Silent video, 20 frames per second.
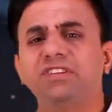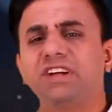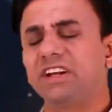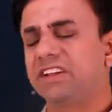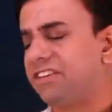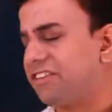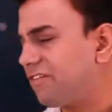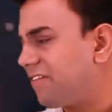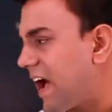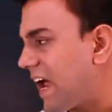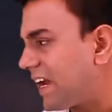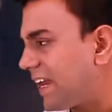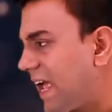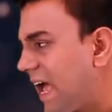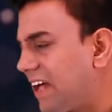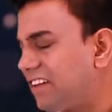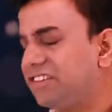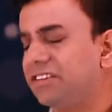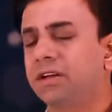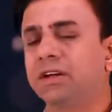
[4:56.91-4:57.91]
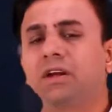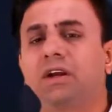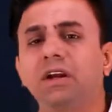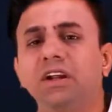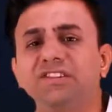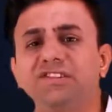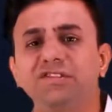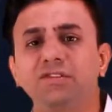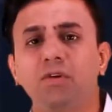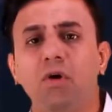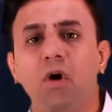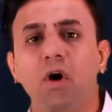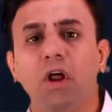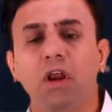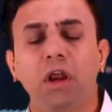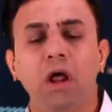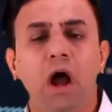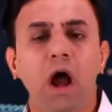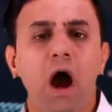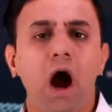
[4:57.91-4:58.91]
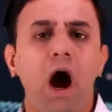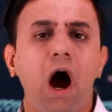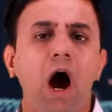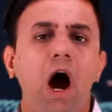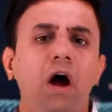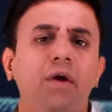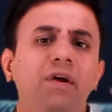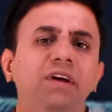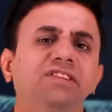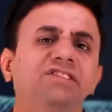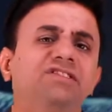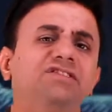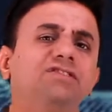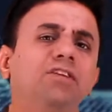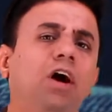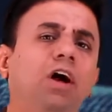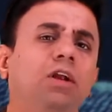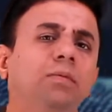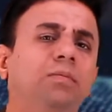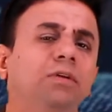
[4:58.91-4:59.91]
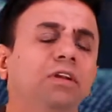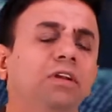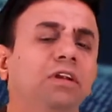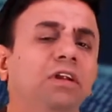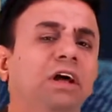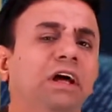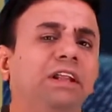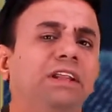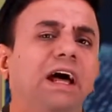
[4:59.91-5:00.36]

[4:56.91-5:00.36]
that is fatty acid and glycerol, are insoluble,